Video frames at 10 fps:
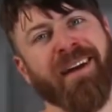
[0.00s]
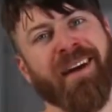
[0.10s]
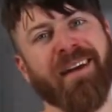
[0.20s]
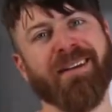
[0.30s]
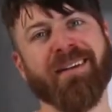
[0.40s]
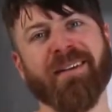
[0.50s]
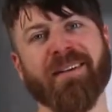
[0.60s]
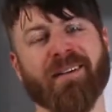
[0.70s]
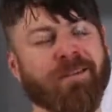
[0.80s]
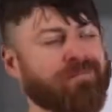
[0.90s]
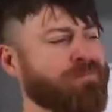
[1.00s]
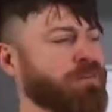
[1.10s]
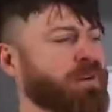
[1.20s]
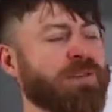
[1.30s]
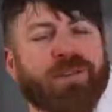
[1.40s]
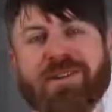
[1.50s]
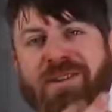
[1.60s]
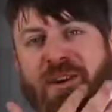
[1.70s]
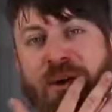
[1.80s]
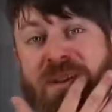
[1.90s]
And whether it's
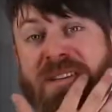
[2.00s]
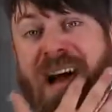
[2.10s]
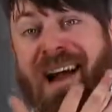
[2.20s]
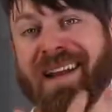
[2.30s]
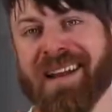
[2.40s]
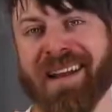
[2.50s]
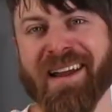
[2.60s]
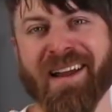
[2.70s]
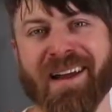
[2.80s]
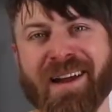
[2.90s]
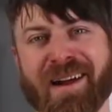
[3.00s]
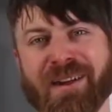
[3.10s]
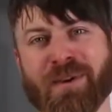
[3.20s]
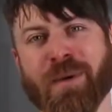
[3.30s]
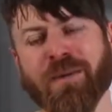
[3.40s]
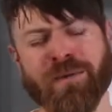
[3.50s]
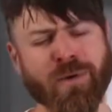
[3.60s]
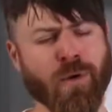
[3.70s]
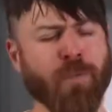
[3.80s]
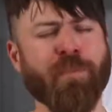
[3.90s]
you go to Thailand or whether it's
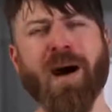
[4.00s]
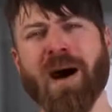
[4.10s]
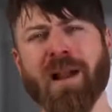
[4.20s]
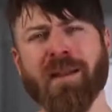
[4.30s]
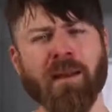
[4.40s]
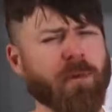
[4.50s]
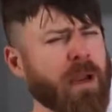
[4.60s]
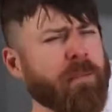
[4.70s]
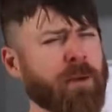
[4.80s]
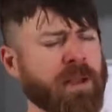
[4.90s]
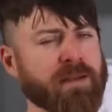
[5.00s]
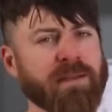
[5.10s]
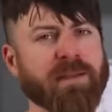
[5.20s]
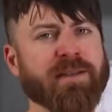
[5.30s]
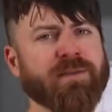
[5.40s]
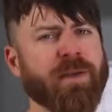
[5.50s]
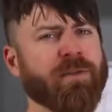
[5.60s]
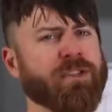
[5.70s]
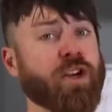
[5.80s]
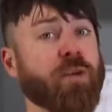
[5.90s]
go to Bali, great places,
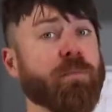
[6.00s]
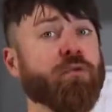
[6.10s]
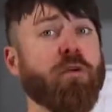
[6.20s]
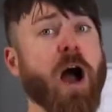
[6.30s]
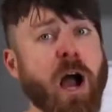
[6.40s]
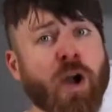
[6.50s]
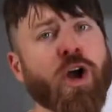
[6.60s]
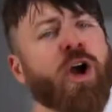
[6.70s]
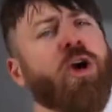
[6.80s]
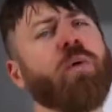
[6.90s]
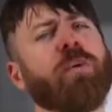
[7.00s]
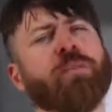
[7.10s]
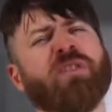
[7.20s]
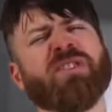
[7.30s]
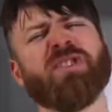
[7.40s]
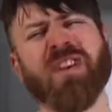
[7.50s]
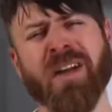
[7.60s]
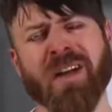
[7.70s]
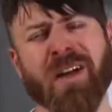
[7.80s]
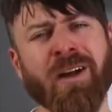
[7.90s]
whether it's you go to Morocco or
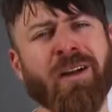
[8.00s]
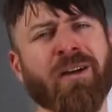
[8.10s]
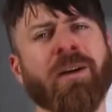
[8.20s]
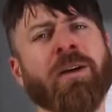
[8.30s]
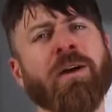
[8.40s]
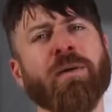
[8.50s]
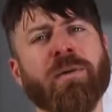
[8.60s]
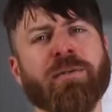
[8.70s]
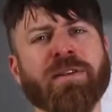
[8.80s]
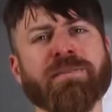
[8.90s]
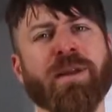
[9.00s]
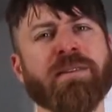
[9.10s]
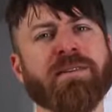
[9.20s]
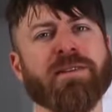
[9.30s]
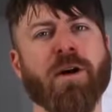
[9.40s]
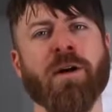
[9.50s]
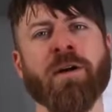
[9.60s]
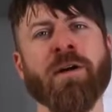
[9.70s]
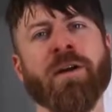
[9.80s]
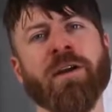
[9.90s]
Brazil or wherever these places
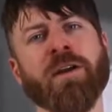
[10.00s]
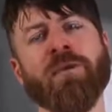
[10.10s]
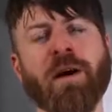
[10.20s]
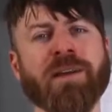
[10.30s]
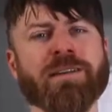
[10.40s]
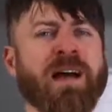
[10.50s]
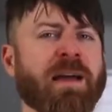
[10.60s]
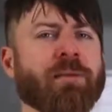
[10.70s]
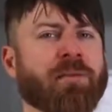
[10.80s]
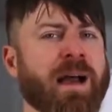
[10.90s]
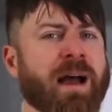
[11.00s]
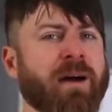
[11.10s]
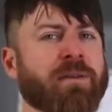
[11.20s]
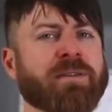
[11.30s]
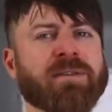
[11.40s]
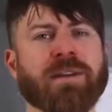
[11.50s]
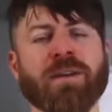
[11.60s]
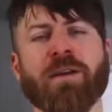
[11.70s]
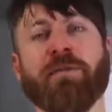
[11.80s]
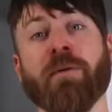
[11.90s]
are, you want to time around,
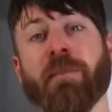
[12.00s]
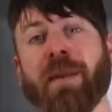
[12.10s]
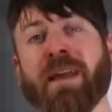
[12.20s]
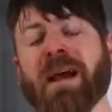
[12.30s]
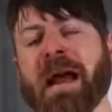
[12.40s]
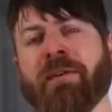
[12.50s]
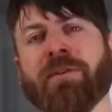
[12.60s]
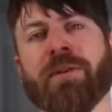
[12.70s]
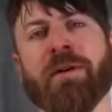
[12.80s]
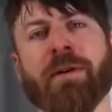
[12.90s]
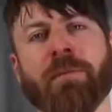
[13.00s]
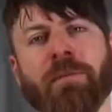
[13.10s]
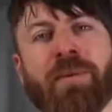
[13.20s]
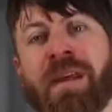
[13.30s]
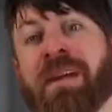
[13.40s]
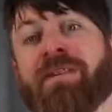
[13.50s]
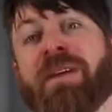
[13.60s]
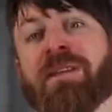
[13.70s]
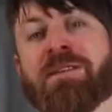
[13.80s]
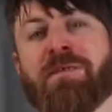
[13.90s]
for me, I have to plan
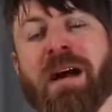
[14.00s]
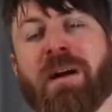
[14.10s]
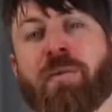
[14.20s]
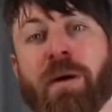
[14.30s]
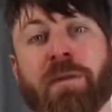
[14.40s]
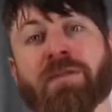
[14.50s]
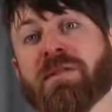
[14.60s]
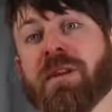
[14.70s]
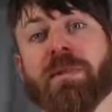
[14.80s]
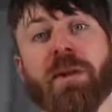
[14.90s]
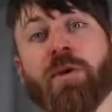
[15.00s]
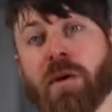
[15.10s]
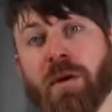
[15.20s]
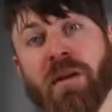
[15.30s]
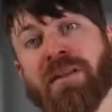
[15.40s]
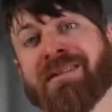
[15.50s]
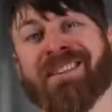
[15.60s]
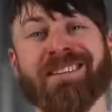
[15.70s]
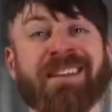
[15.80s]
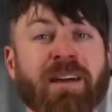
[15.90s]
things around where there's going to be good,
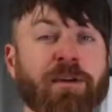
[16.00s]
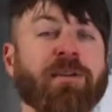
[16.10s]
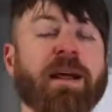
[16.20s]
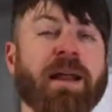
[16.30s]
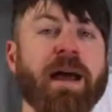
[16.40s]
consistent internet